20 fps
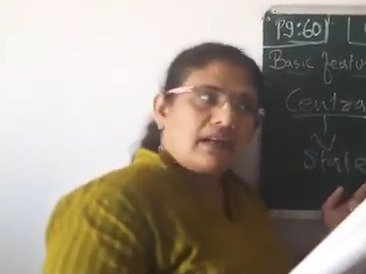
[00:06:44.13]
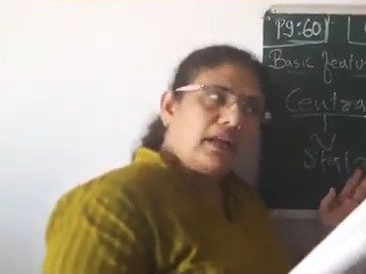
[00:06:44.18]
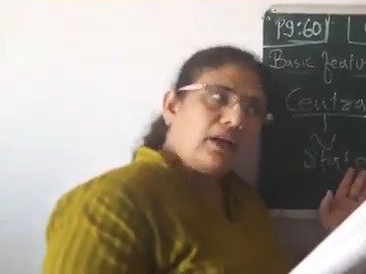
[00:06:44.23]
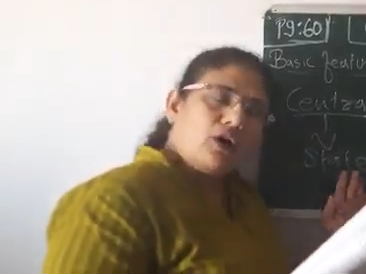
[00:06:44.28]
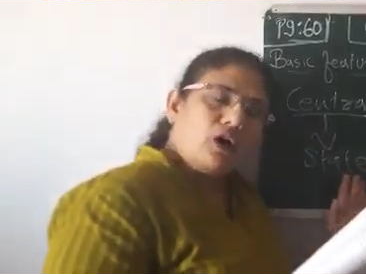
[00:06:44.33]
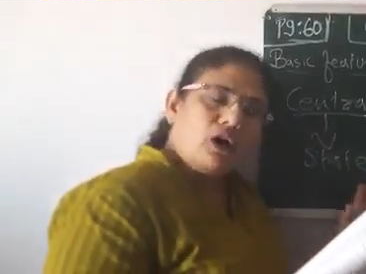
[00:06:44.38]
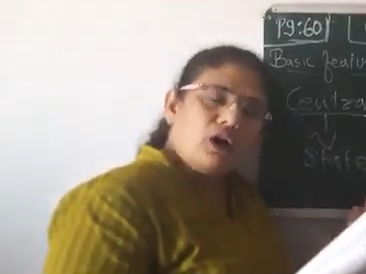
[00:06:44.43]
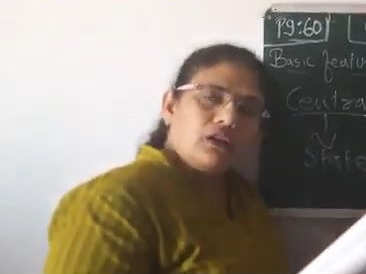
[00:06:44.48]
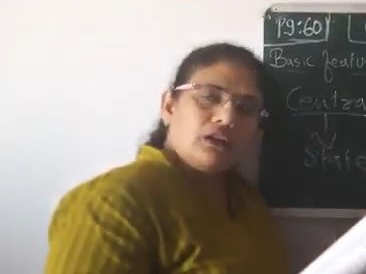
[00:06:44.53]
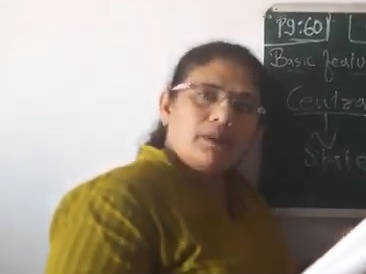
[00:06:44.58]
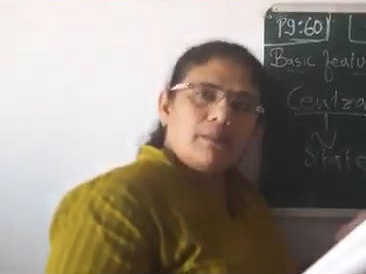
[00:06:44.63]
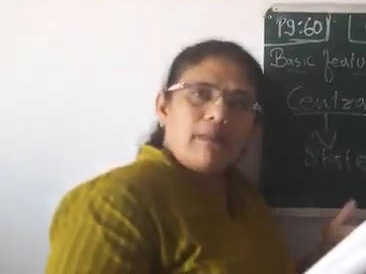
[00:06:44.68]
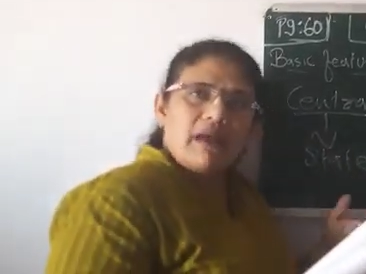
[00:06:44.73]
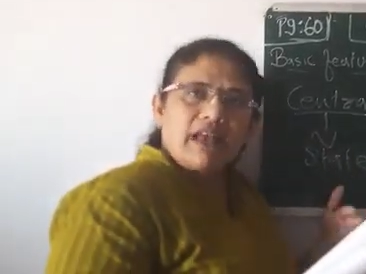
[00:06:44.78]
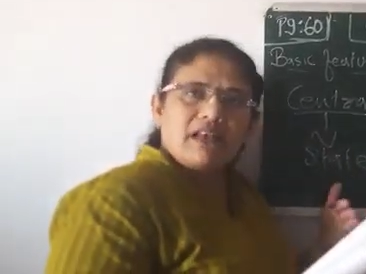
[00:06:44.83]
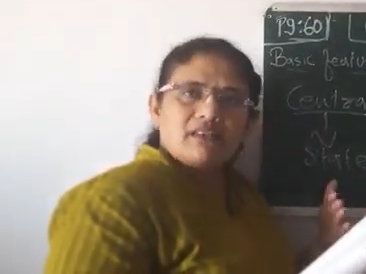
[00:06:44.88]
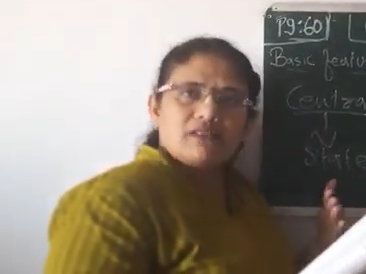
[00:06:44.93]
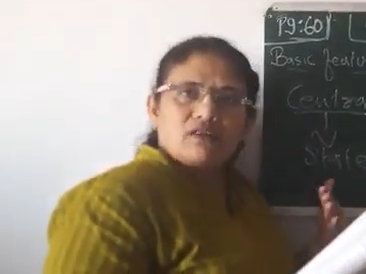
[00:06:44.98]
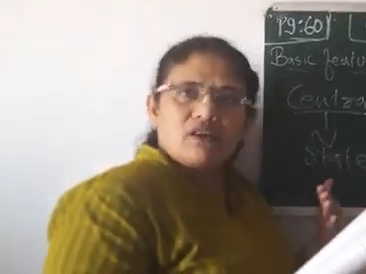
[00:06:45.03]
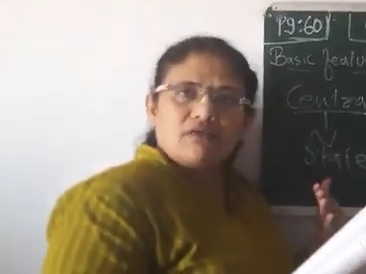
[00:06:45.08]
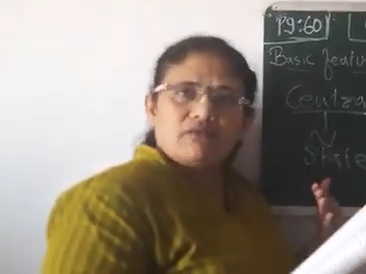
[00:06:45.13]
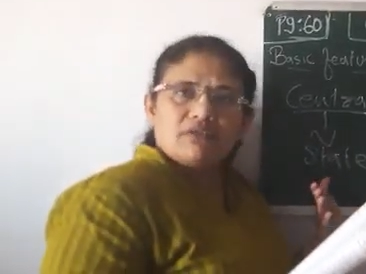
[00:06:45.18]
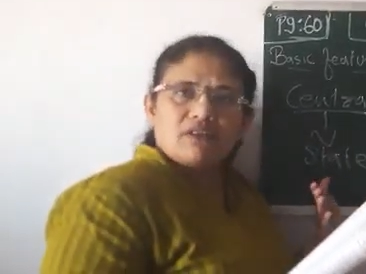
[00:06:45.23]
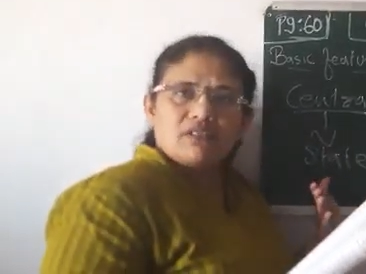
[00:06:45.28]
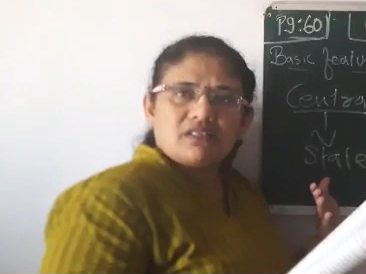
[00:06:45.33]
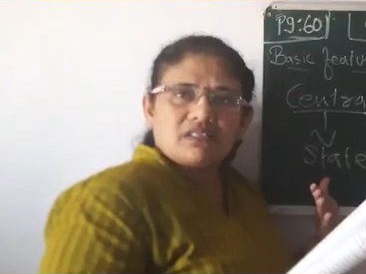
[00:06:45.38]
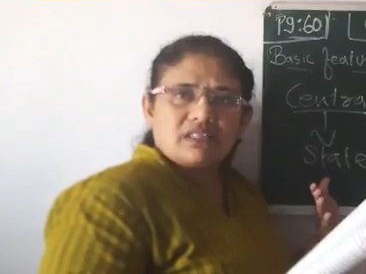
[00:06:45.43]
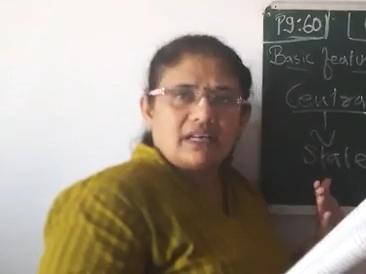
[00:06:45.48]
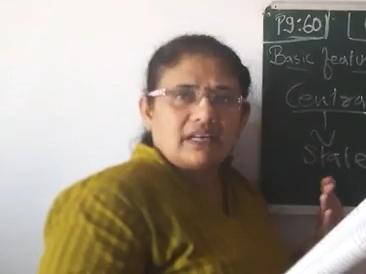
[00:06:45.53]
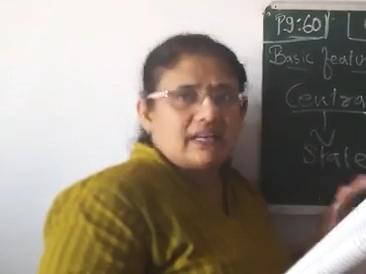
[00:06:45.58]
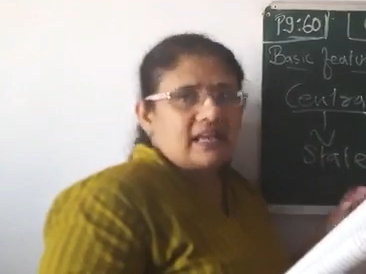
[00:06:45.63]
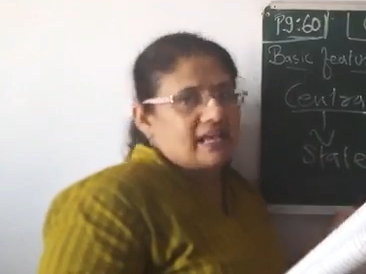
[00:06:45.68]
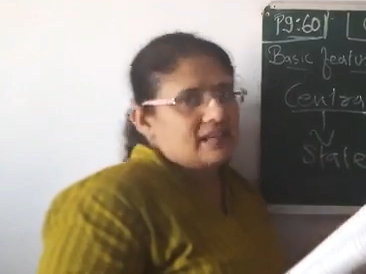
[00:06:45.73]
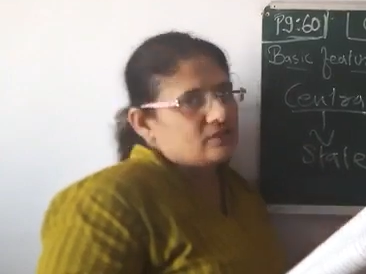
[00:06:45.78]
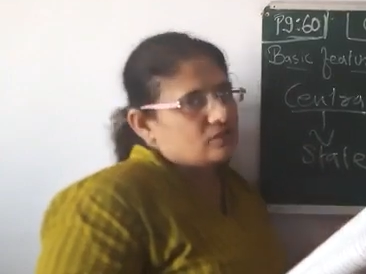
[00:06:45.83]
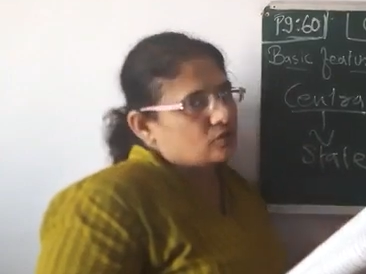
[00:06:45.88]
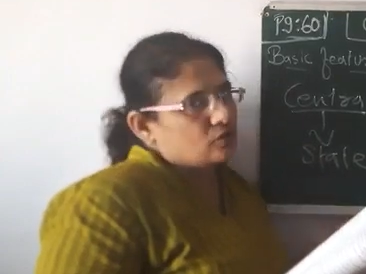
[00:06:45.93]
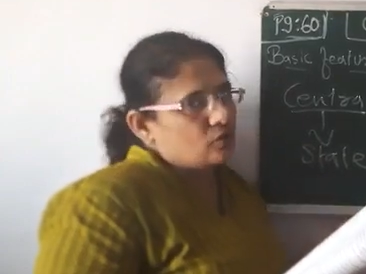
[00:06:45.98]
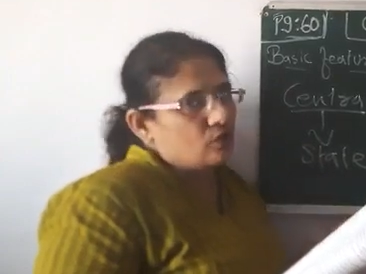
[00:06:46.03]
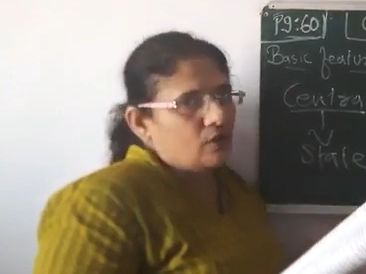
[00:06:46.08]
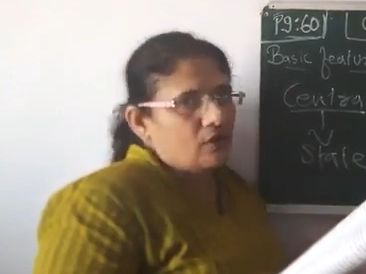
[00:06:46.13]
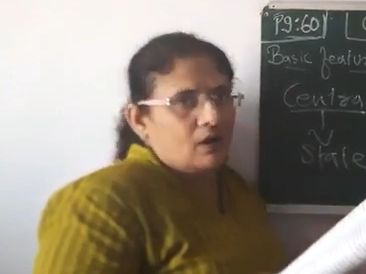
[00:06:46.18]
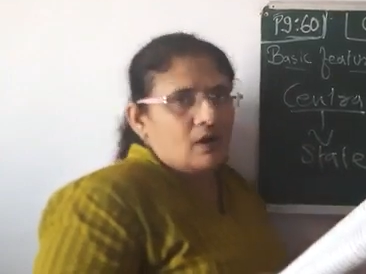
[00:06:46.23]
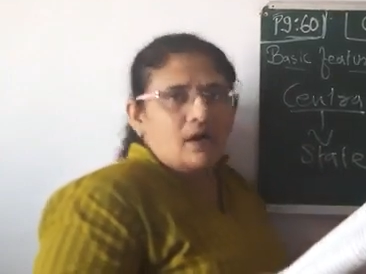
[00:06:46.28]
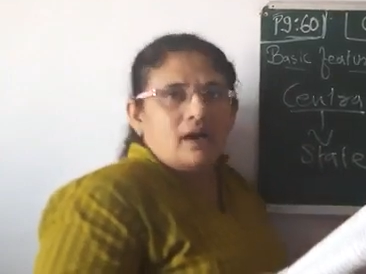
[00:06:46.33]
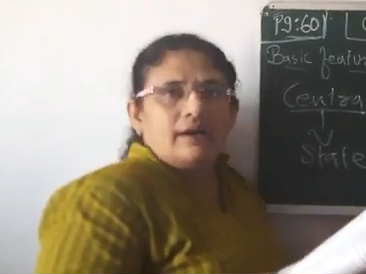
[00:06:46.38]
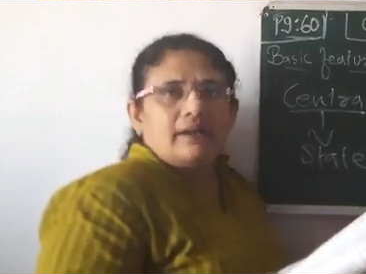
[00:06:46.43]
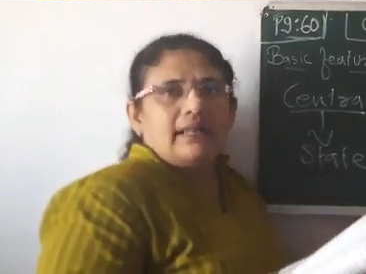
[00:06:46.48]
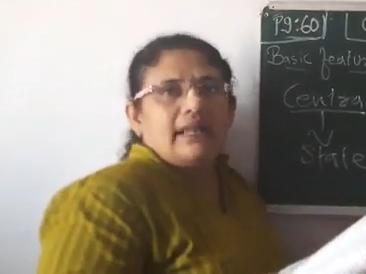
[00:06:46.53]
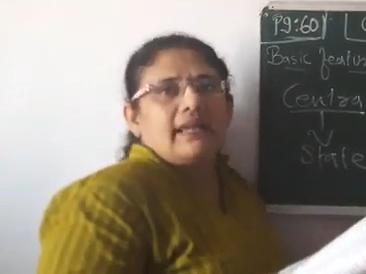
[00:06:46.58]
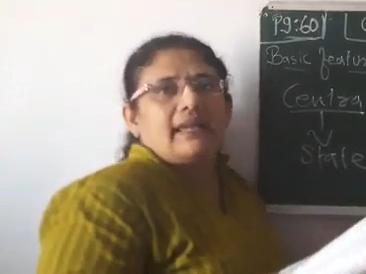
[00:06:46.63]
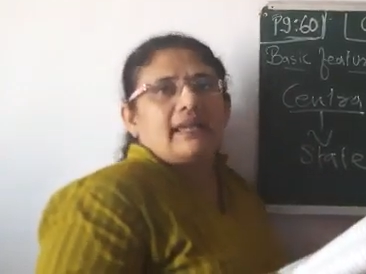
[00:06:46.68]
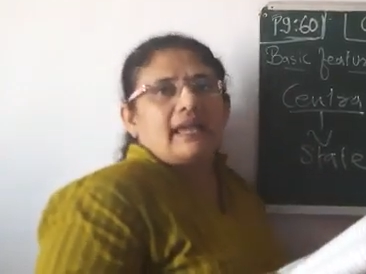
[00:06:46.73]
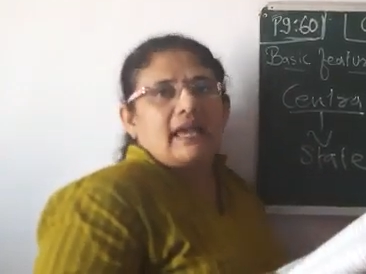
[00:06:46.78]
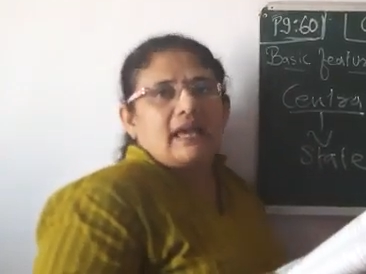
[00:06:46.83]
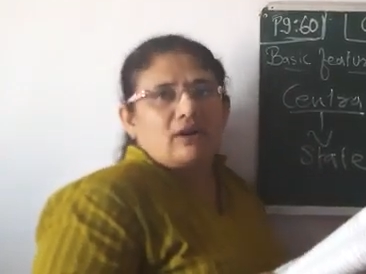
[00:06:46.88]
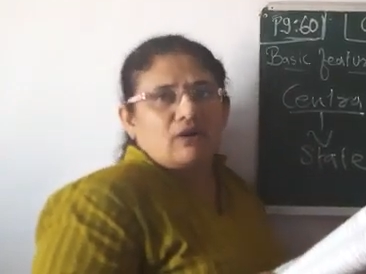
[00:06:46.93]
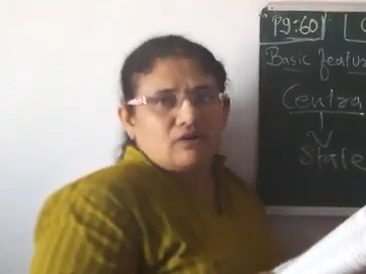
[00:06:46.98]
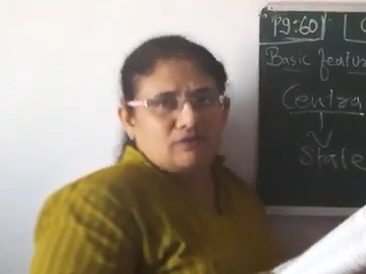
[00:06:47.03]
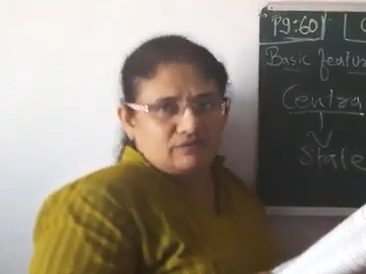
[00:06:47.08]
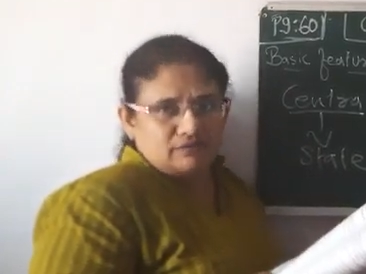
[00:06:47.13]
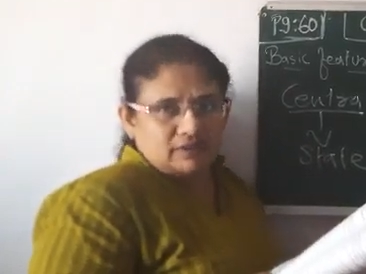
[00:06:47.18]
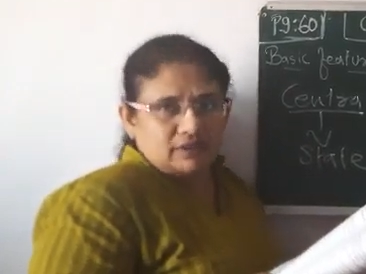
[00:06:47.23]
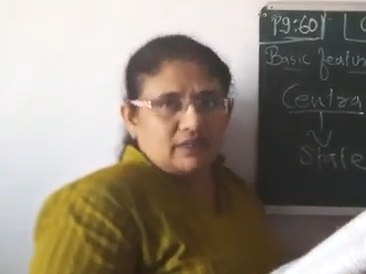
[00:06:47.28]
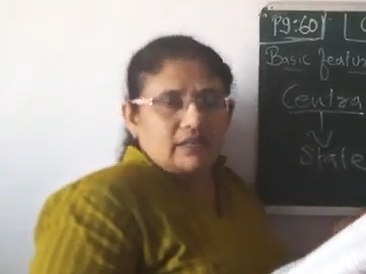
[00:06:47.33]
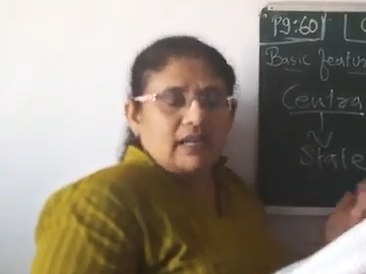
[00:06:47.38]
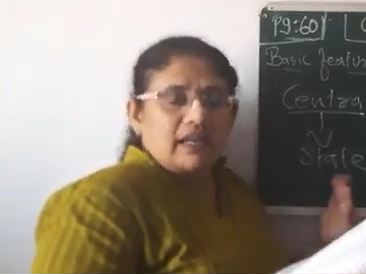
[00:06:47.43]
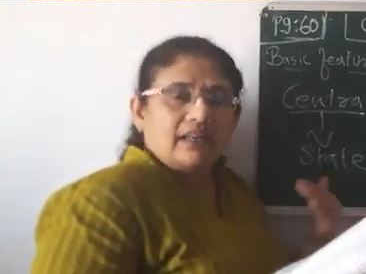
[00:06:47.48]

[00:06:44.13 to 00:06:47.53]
and all the banks of the state has to take care of it,